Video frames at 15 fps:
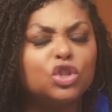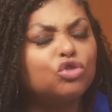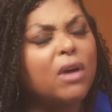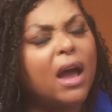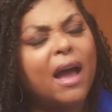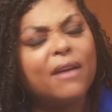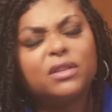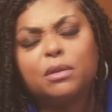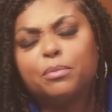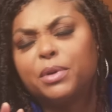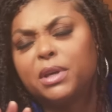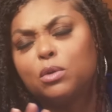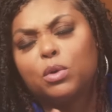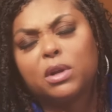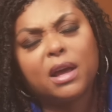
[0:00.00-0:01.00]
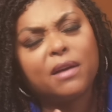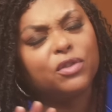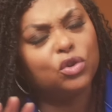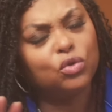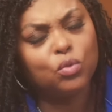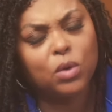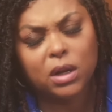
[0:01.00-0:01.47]
Strive to be
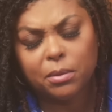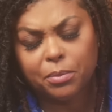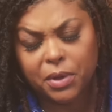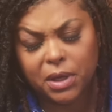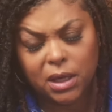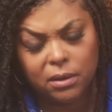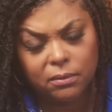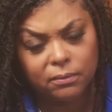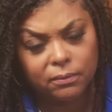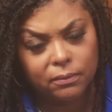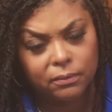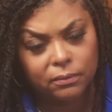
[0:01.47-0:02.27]
whatever you want to be.